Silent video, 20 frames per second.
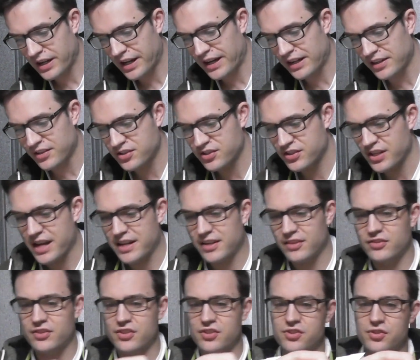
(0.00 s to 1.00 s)
it
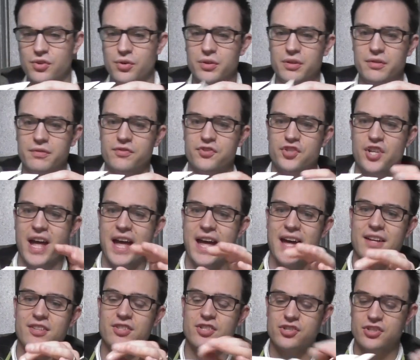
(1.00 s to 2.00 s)
started to sort of
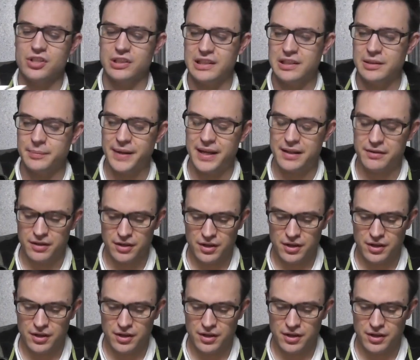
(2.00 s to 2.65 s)
jag just a little bit,